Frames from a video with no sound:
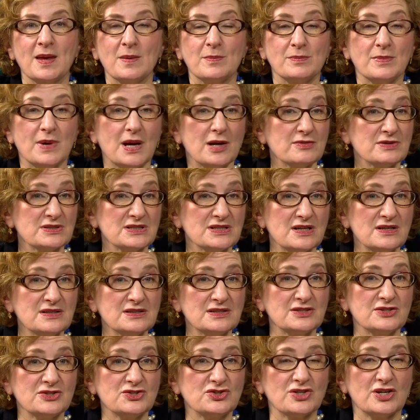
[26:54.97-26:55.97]
might
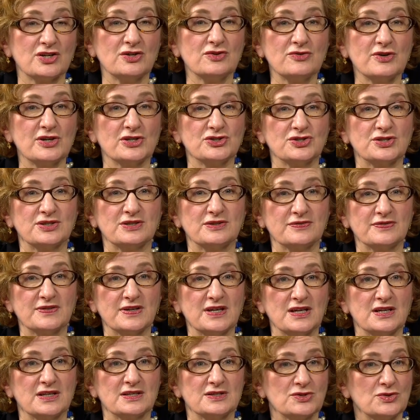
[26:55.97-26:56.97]
result in a generation of
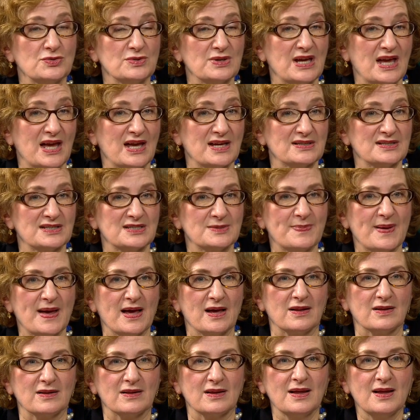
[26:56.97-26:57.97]
kids who can't
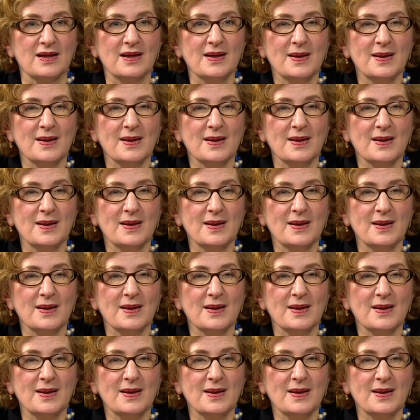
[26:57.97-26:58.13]
spell.